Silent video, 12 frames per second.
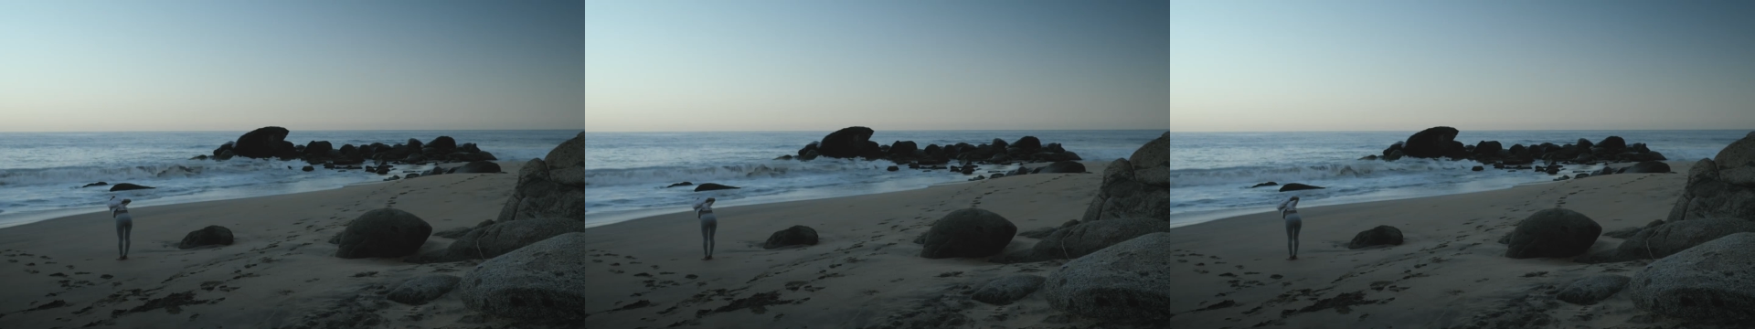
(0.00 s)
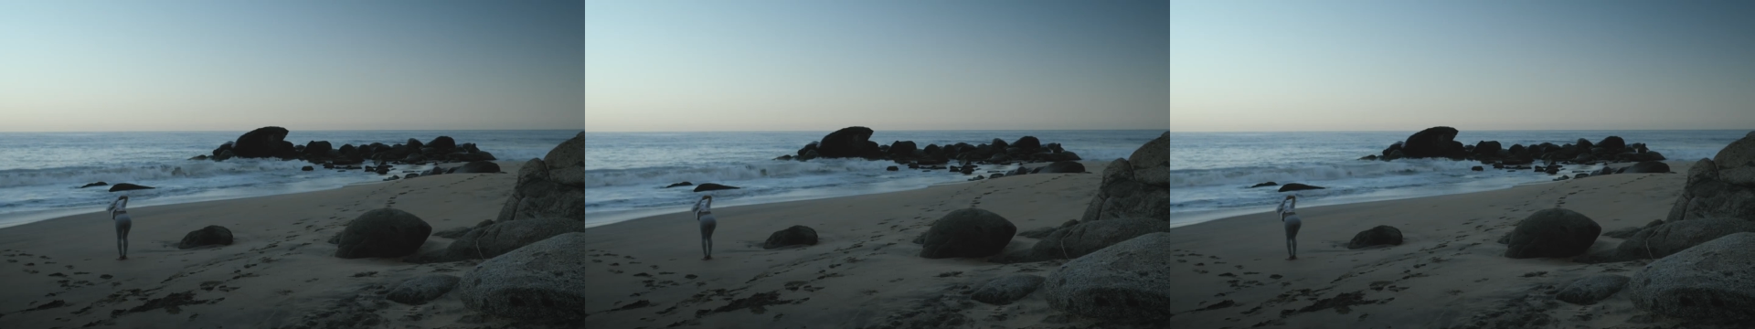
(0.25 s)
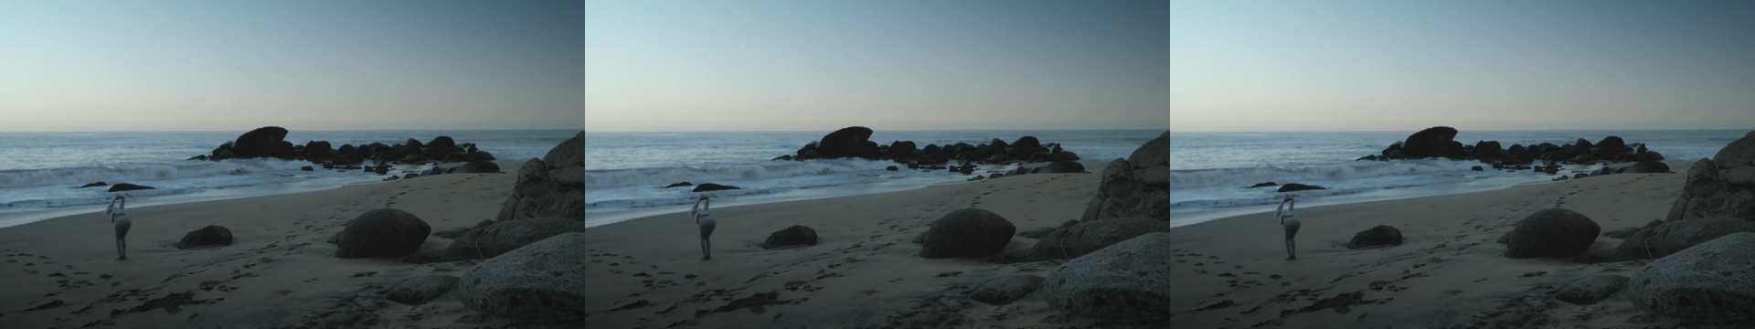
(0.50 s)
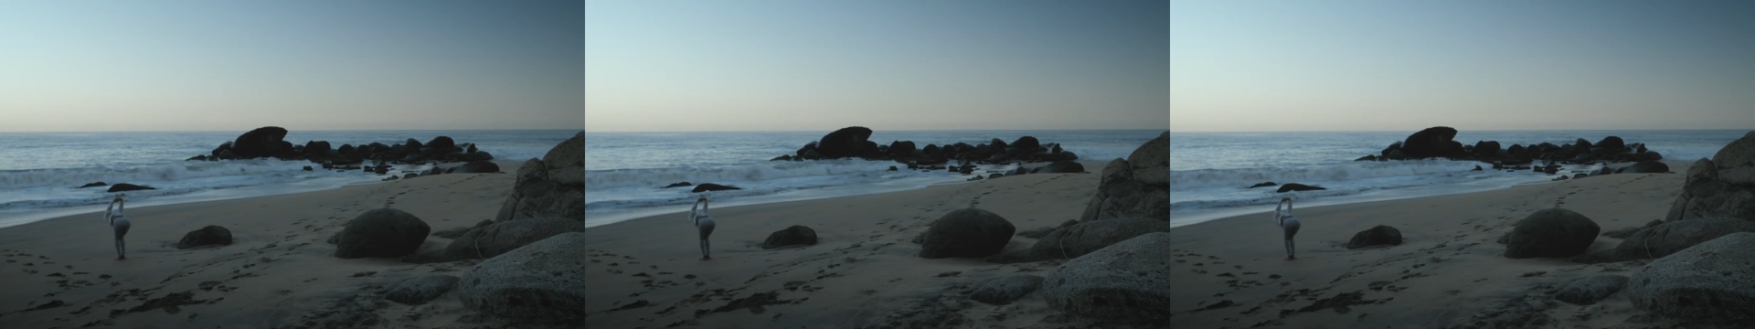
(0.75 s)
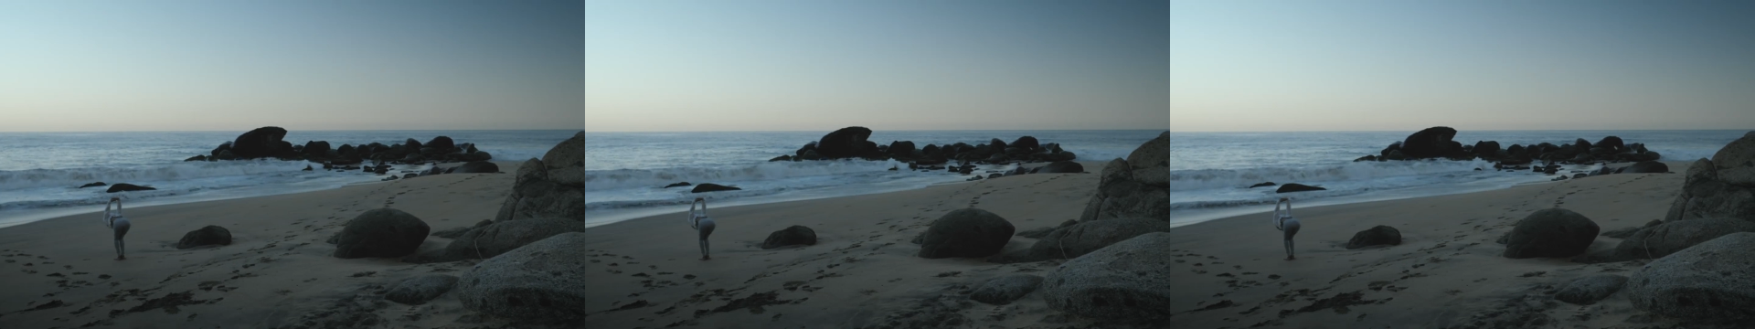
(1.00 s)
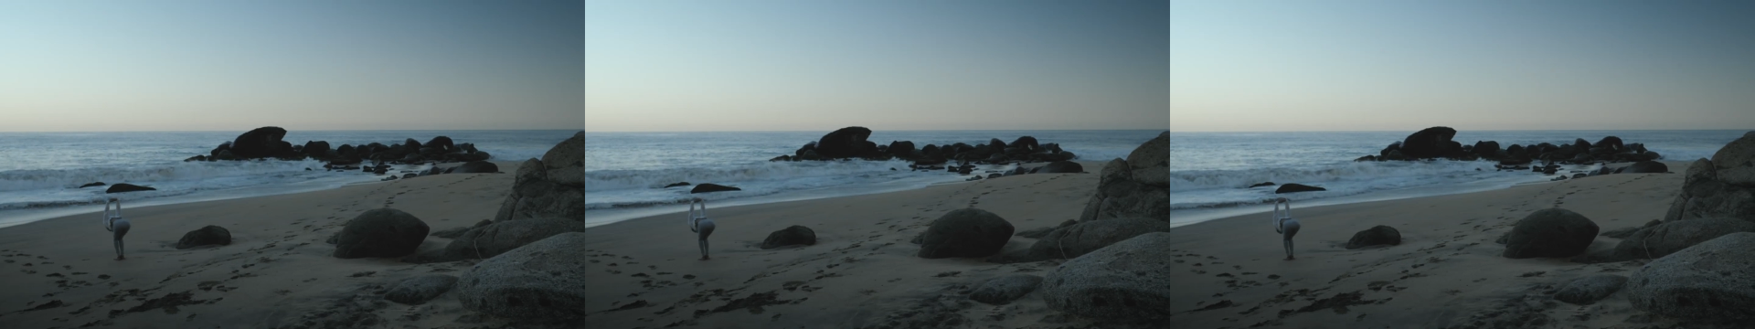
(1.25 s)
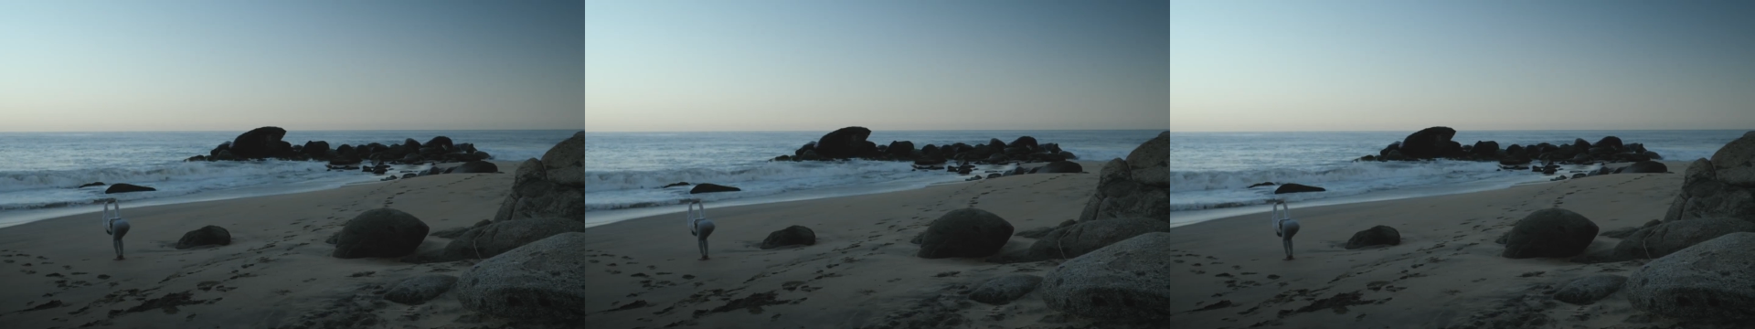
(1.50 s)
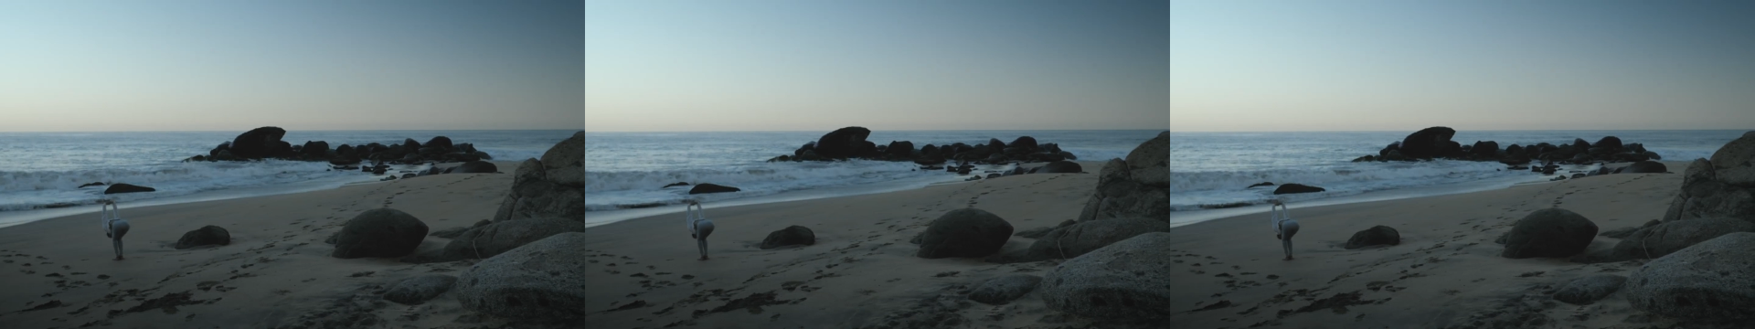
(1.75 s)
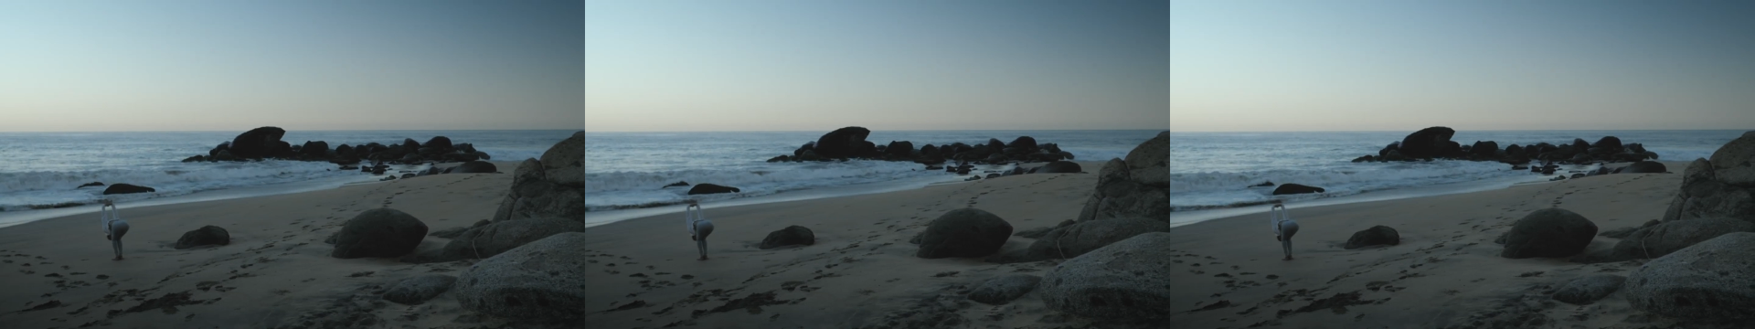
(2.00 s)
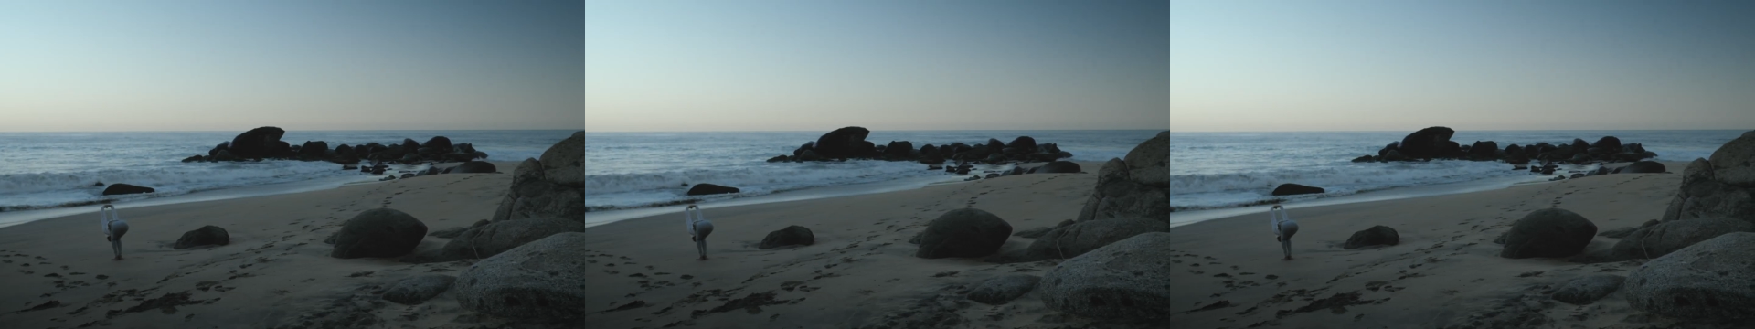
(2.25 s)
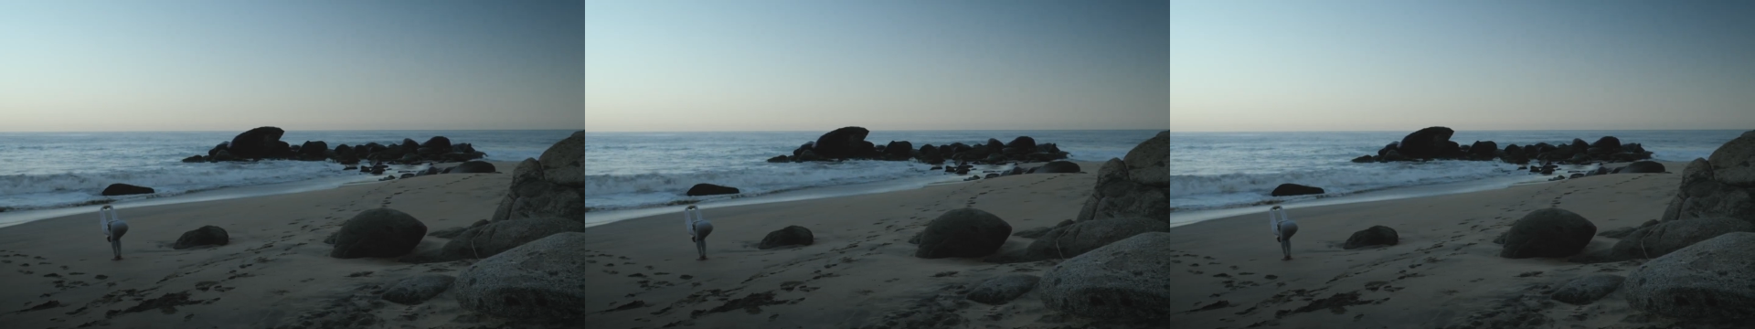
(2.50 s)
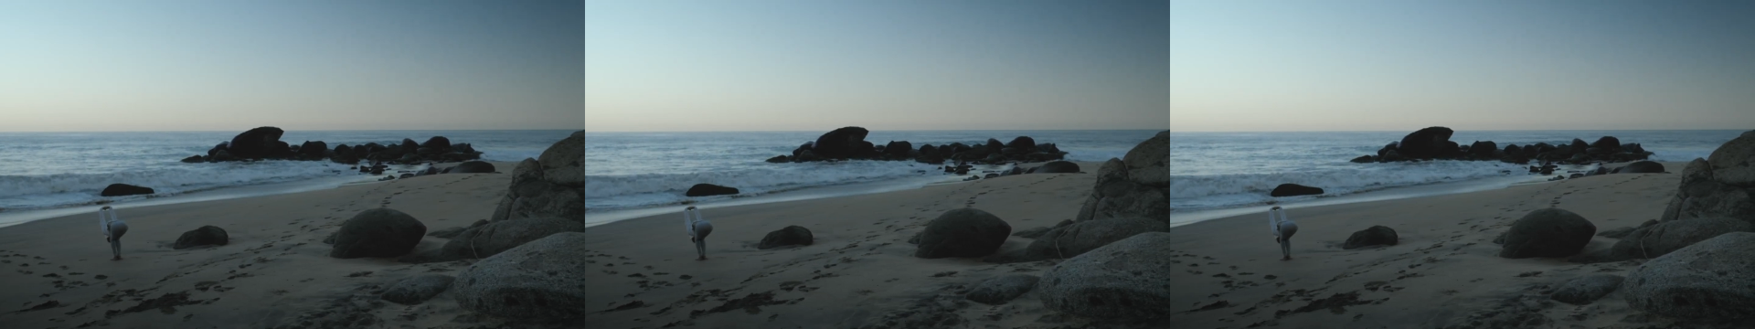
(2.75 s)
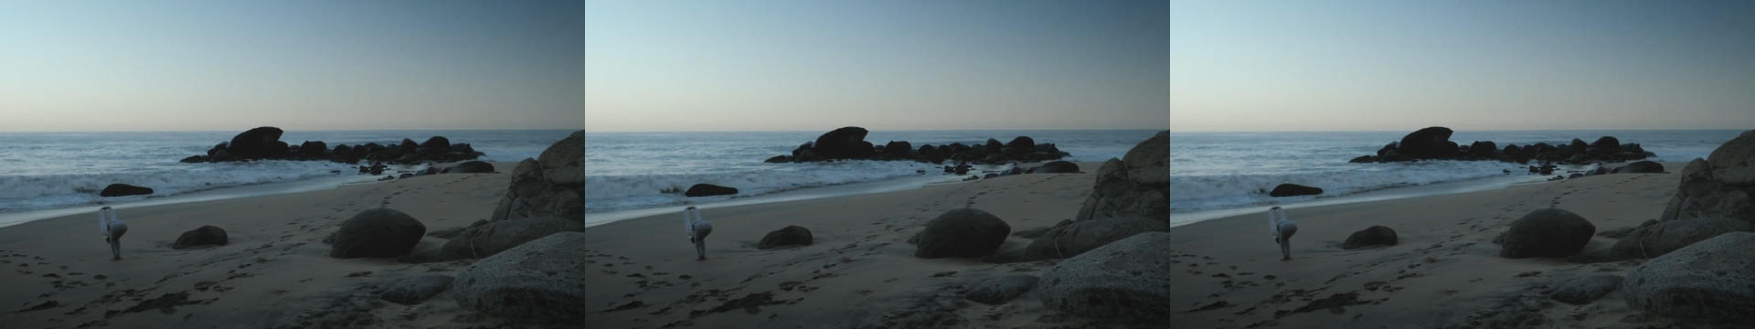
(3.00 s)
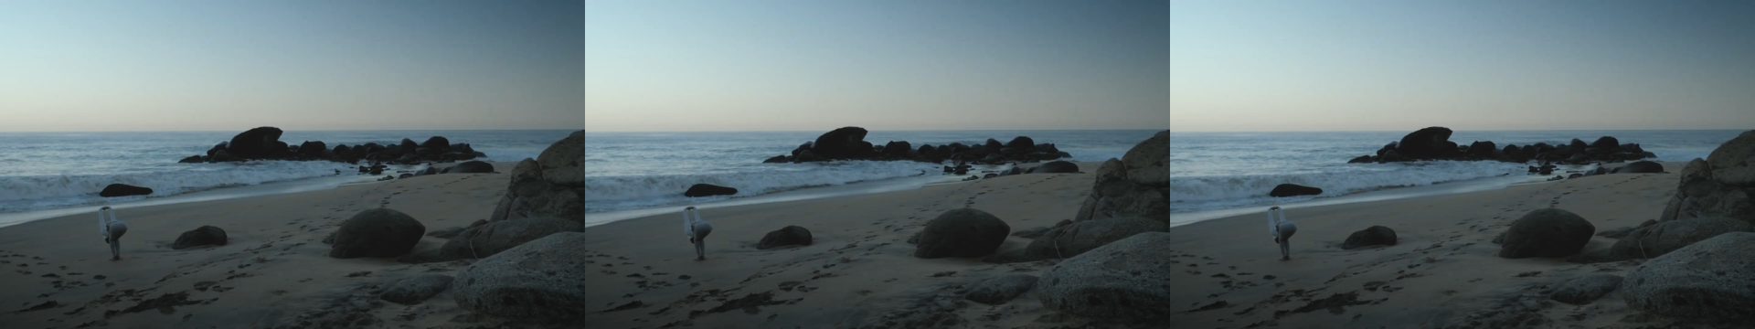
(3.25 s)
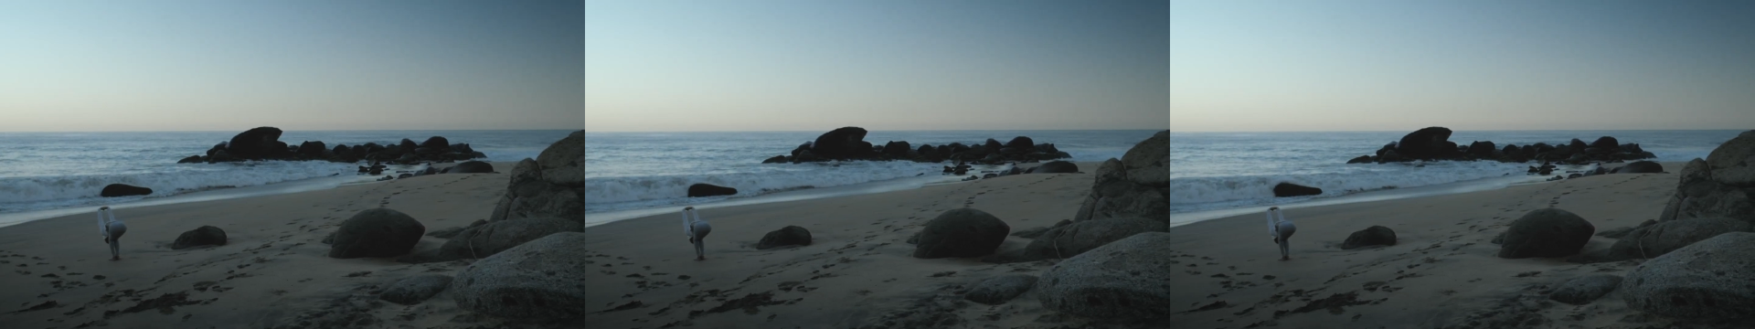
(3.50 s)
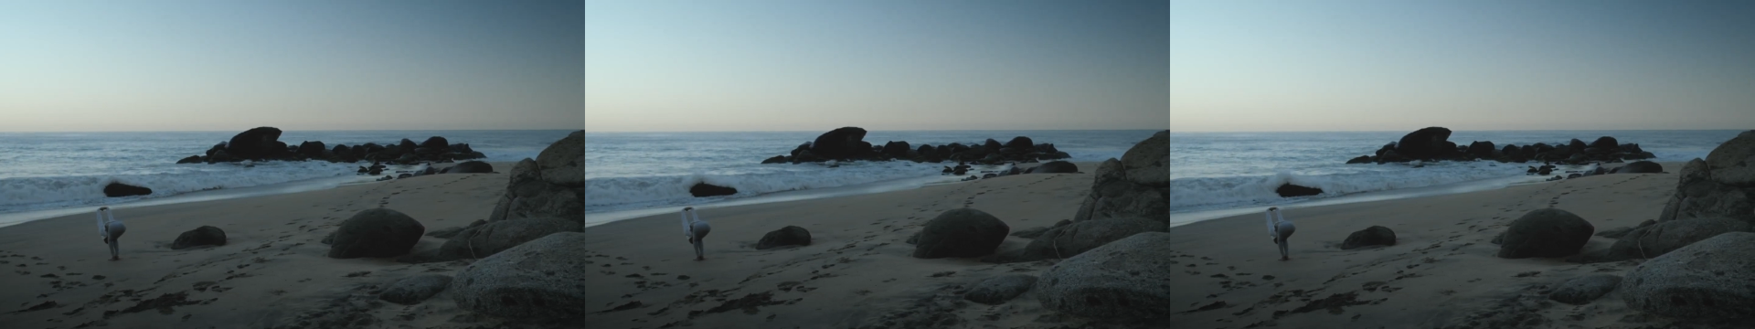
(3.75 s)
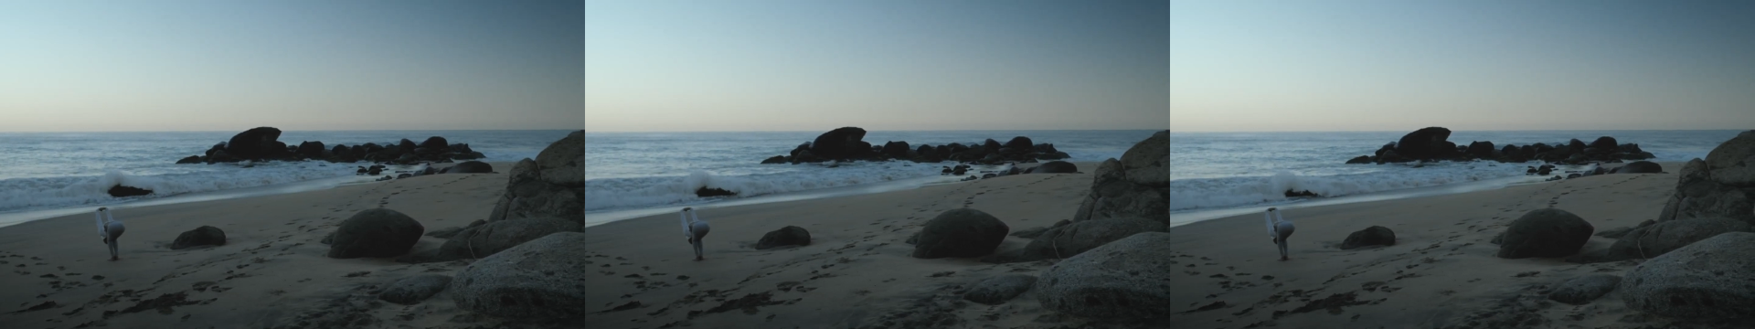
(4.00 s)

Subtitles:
(no speaker visible)